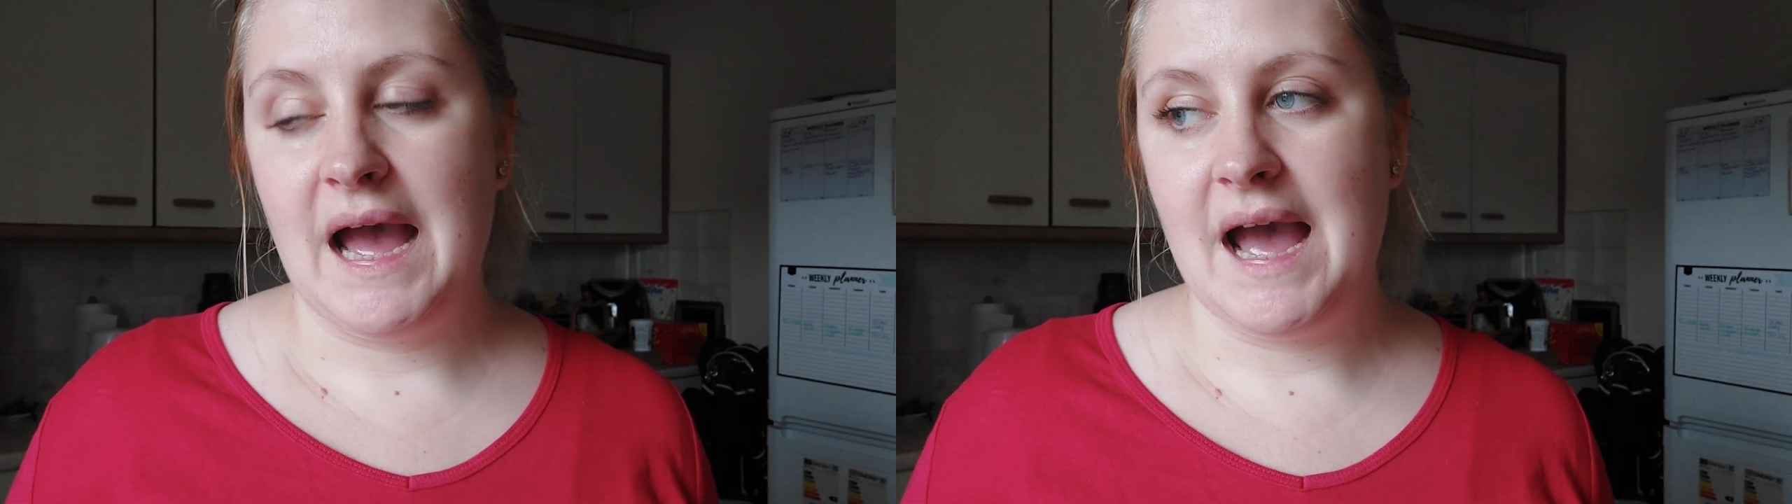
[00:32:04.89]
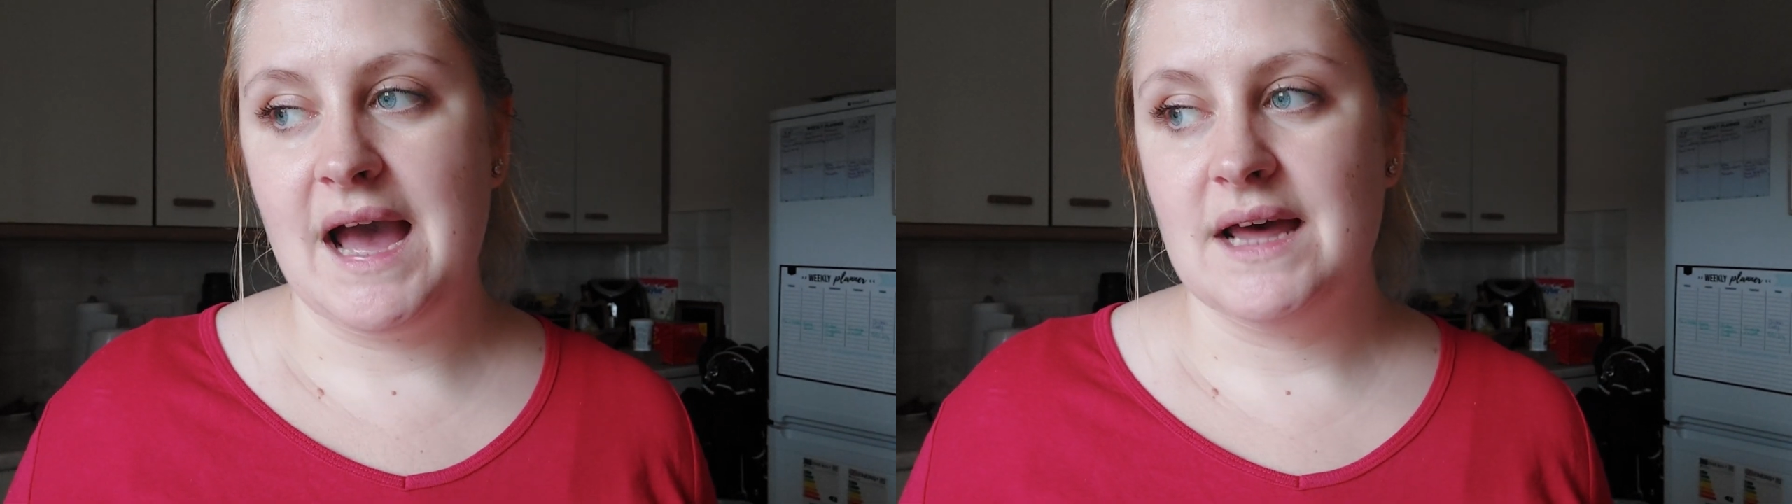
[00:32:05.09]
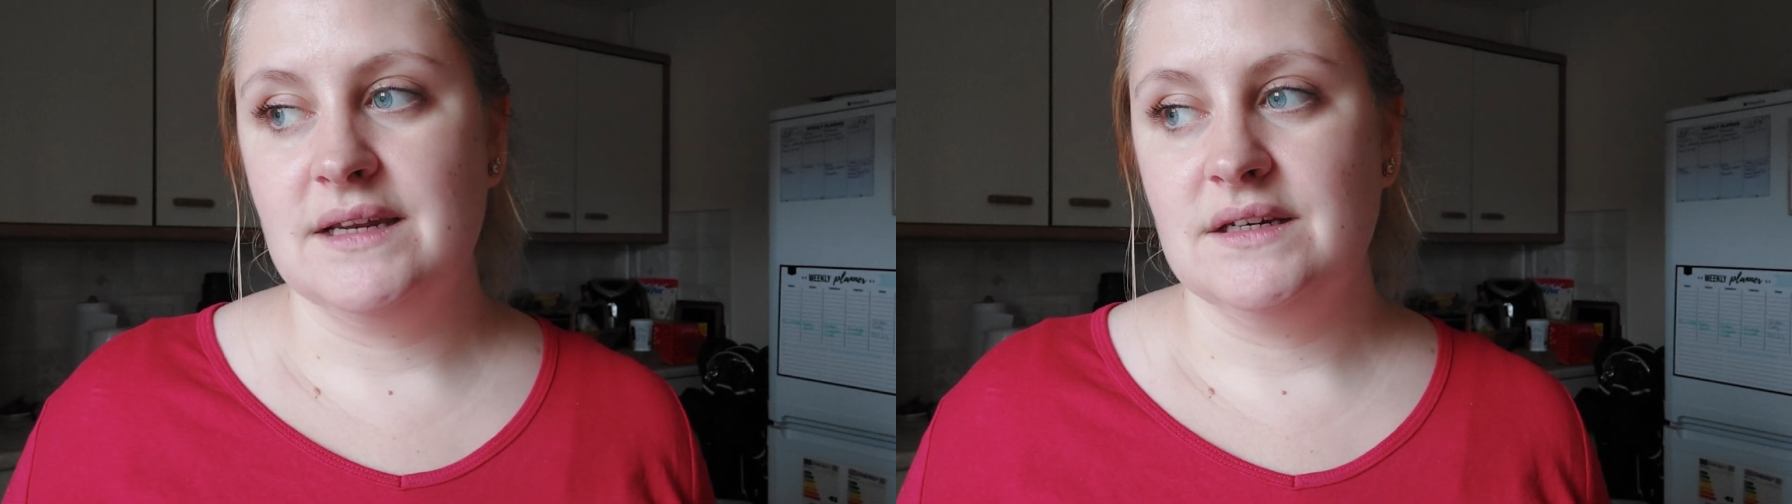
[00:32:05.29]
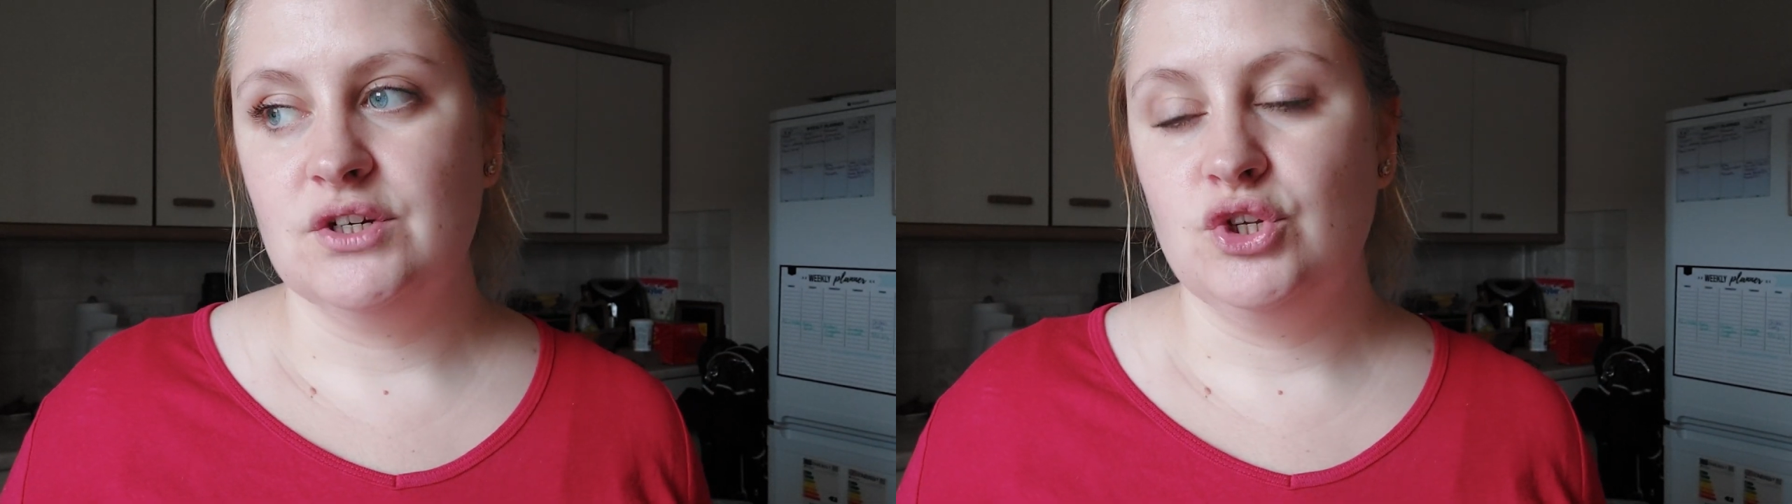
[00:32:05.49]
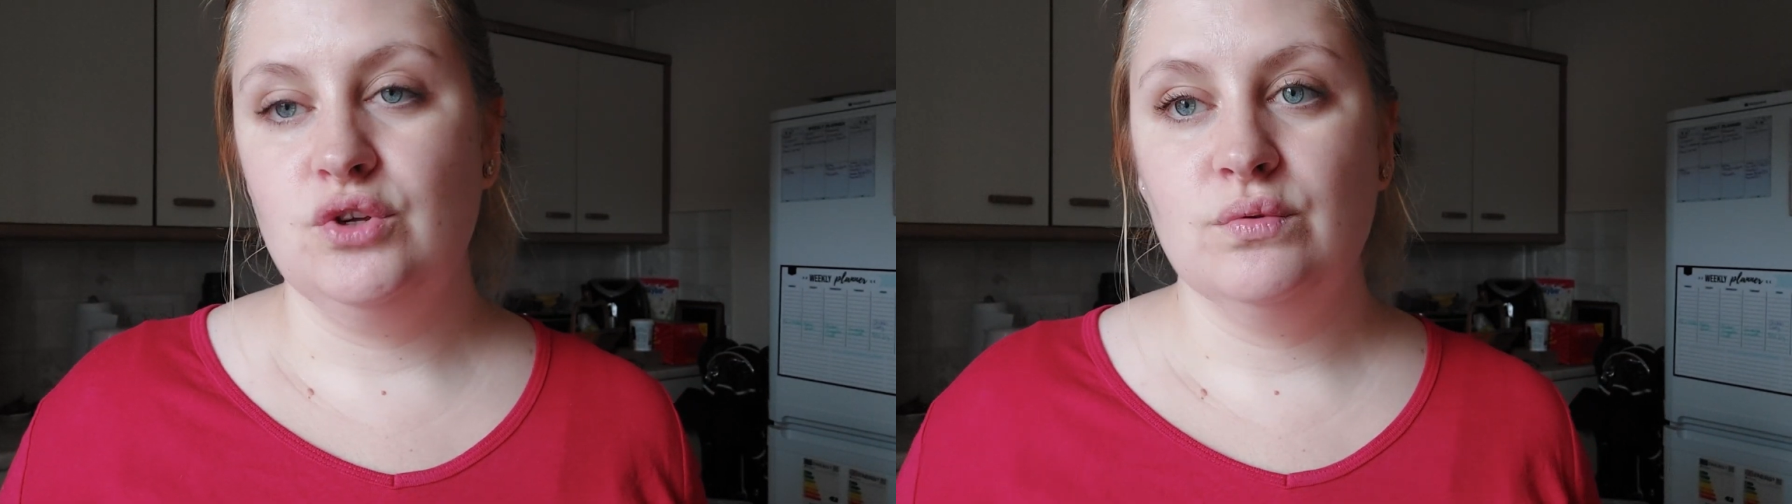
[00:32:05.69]

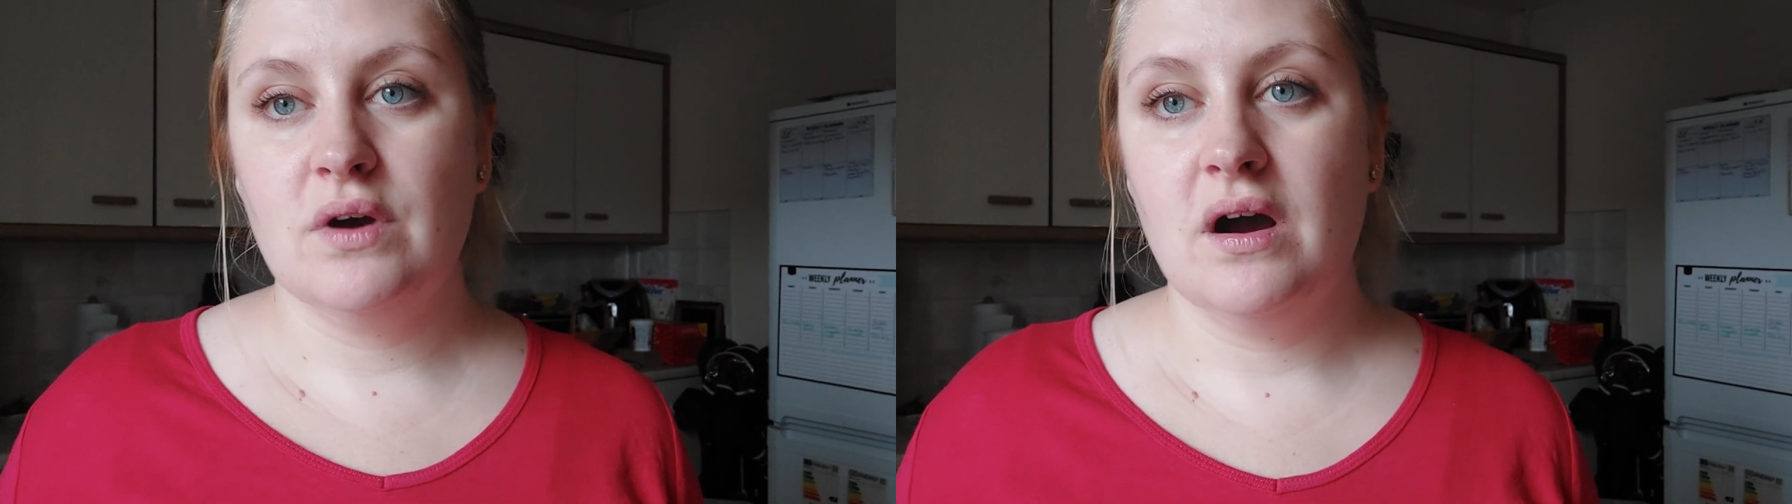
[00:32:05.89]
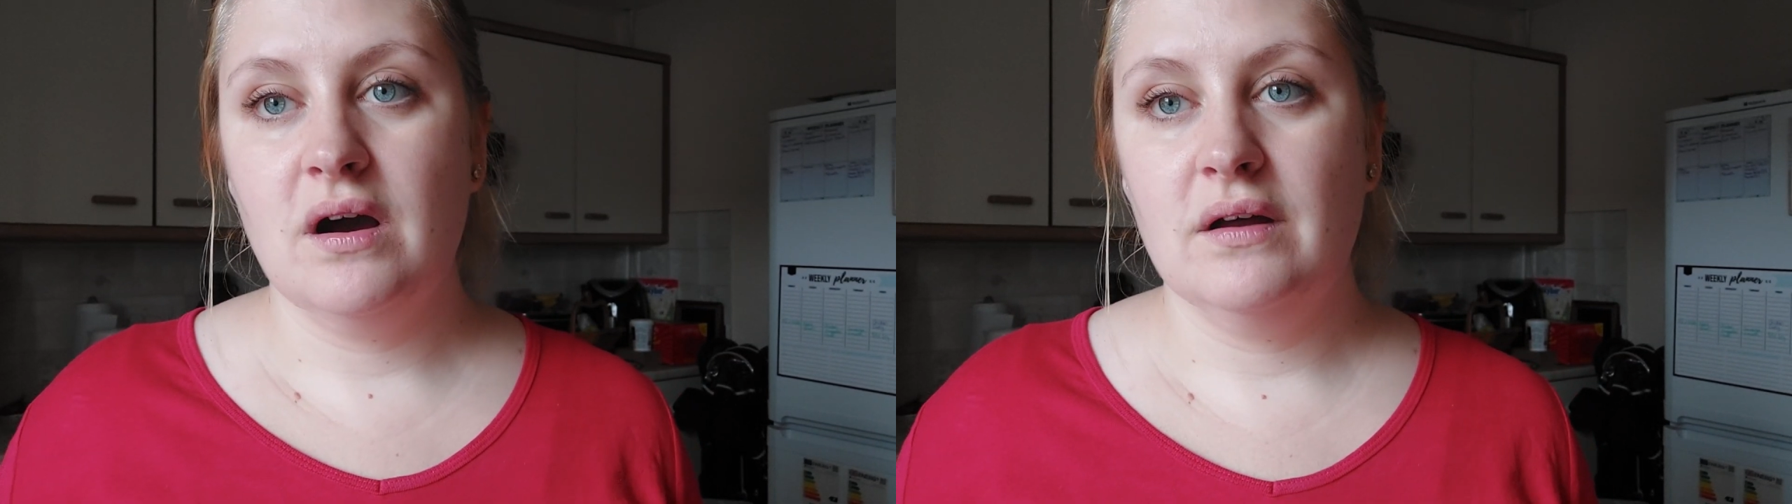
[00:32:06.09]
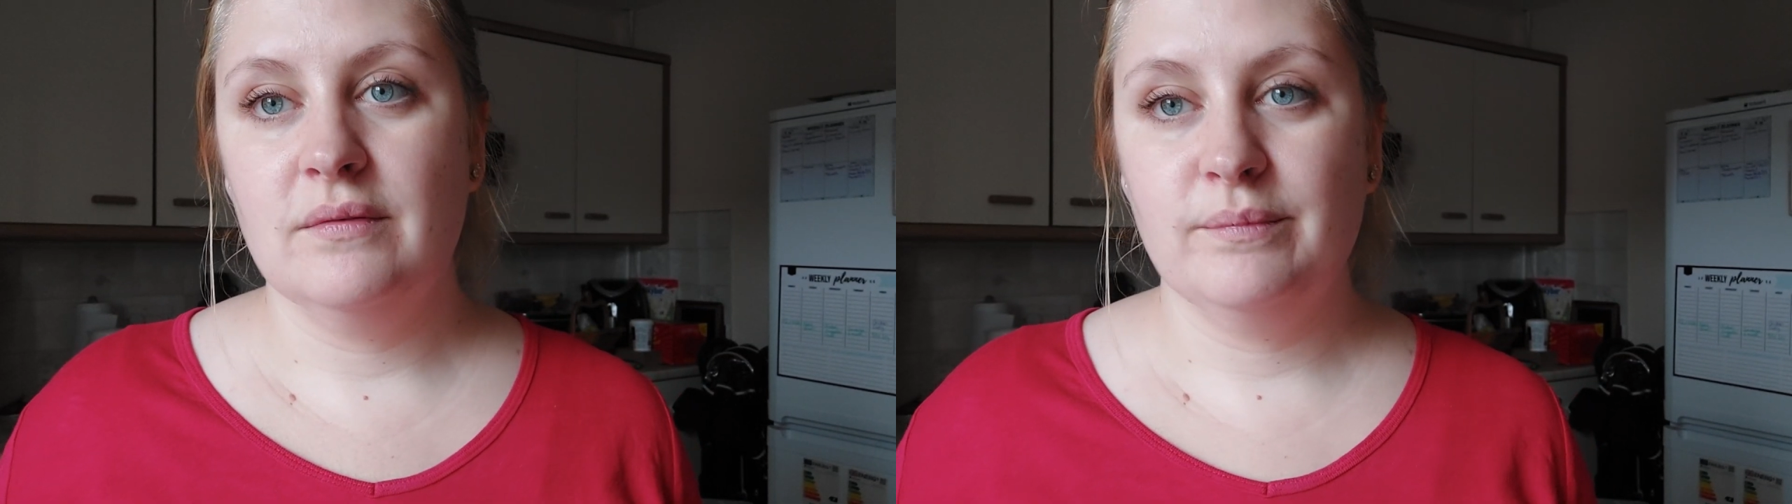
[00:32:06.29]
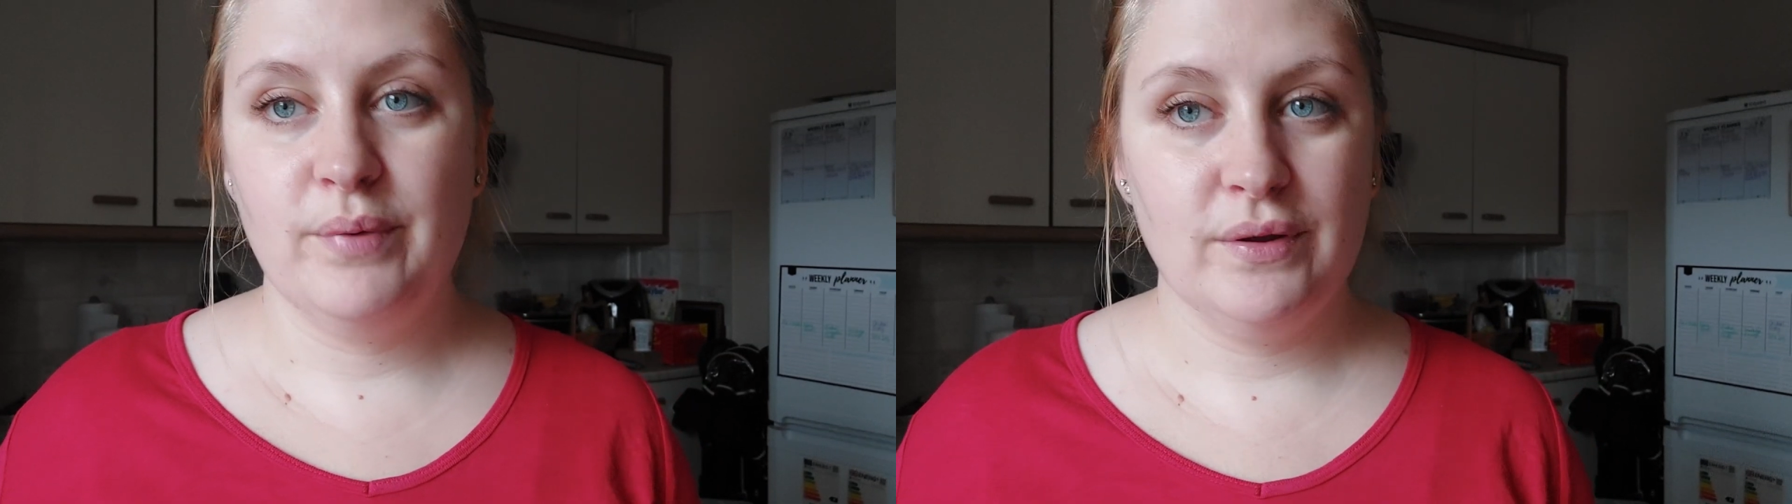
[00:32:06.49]
and you can't